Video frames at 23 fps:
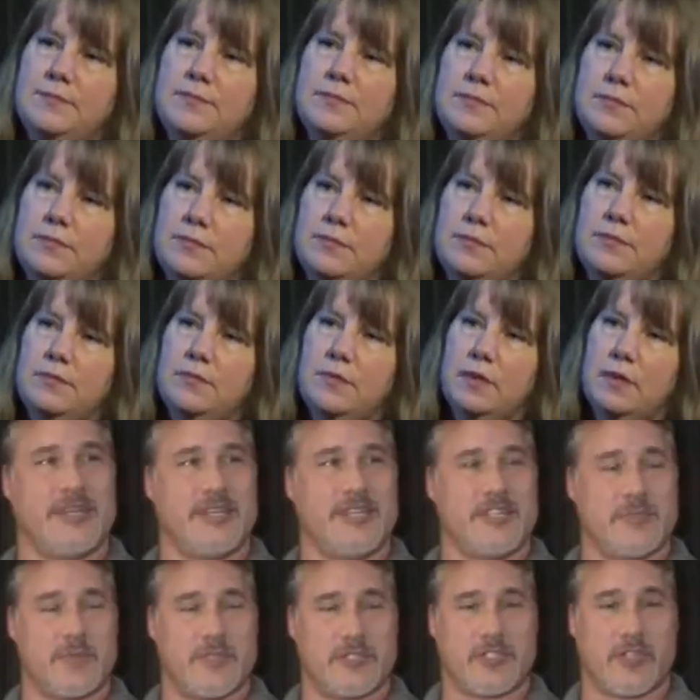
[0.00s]
Yeah.
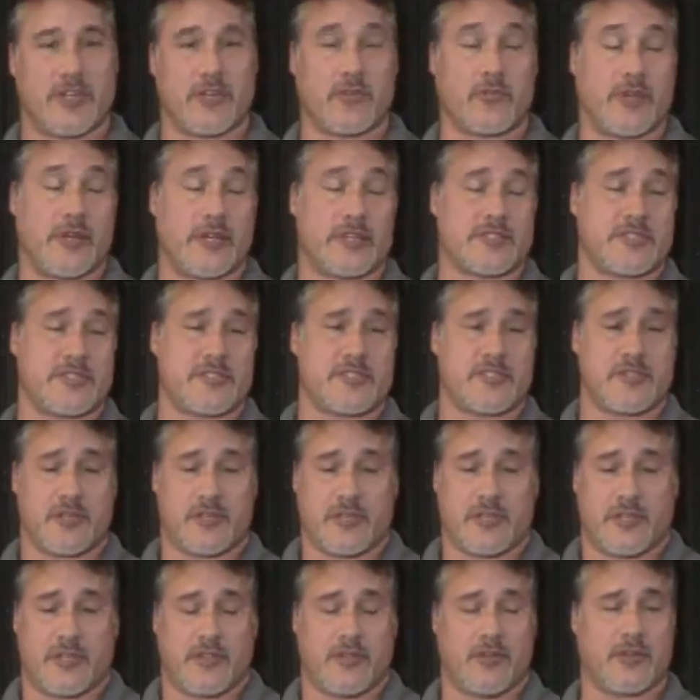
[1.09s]
Especially on Craigslist, you
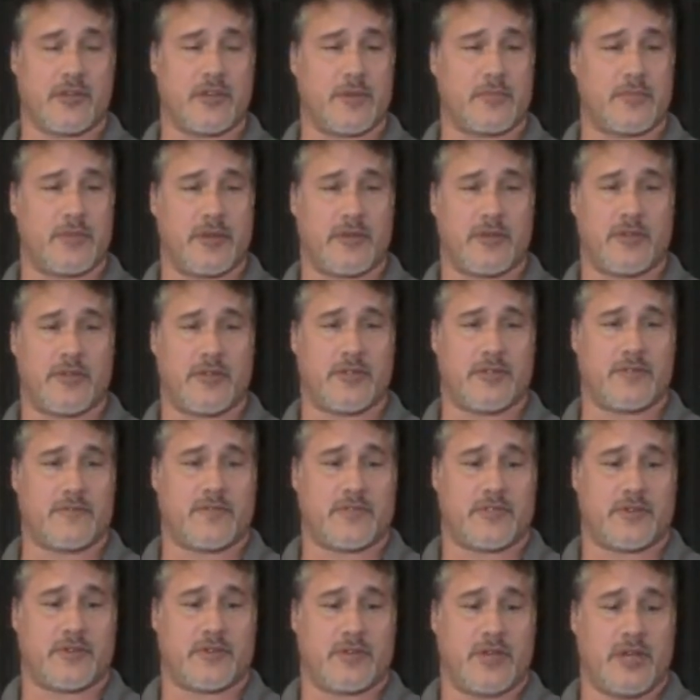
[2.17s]
can look up there and look
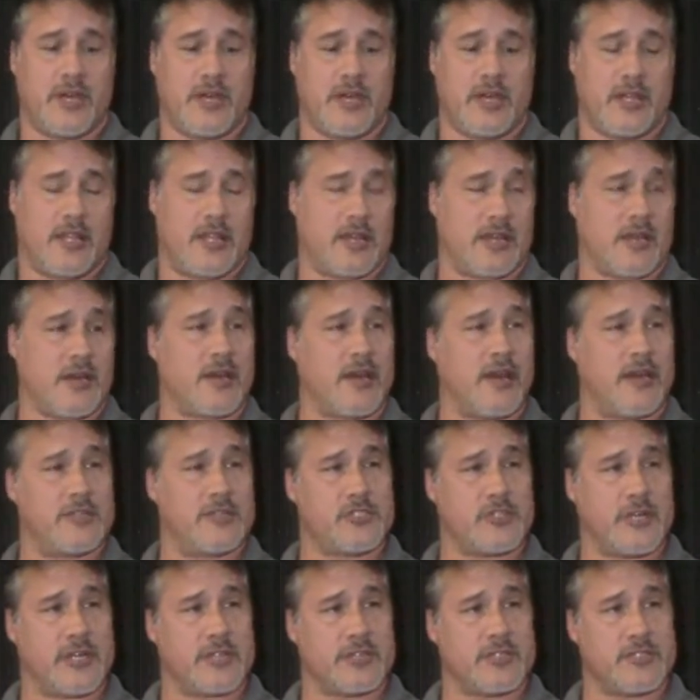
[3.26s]
for like a
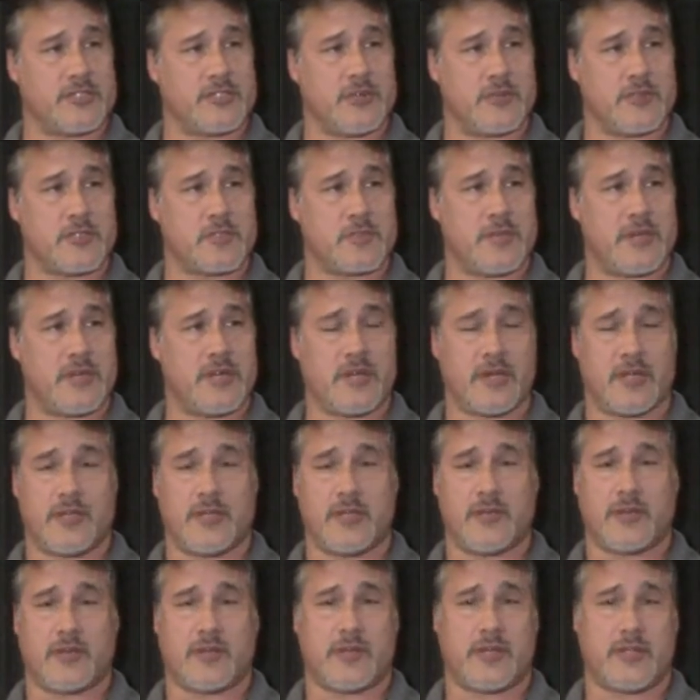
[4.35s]
contractor, so to speak, and
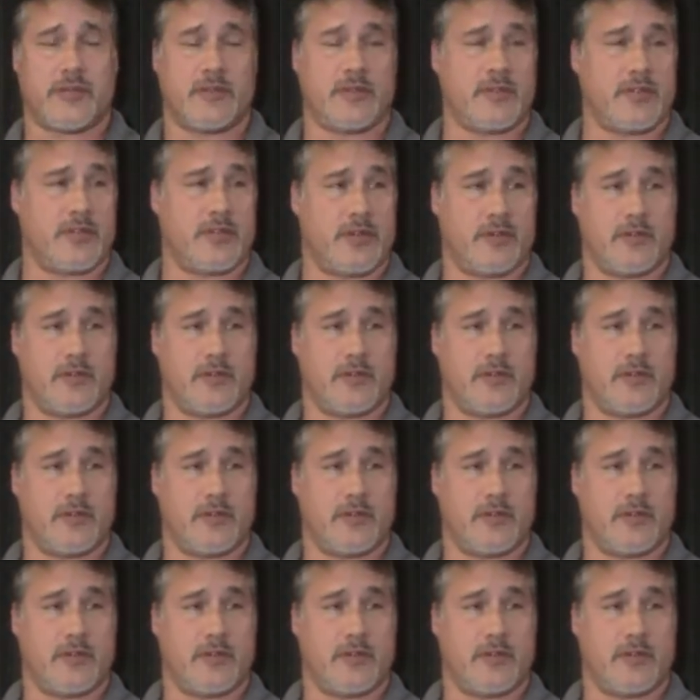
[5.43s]
you can,